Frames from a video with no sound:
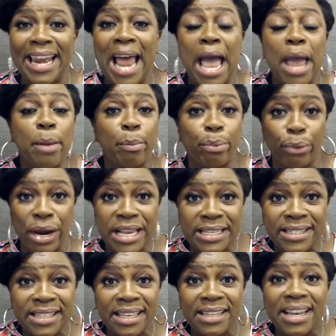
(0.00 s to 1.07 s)
I
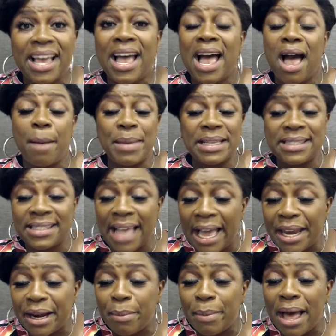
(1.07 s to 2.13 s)
embrace it. I'm
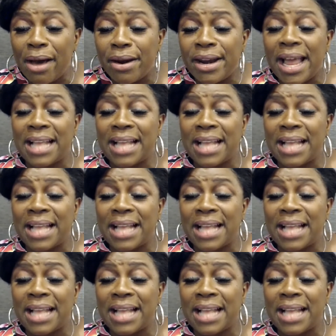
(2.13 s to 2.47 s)
excited about it.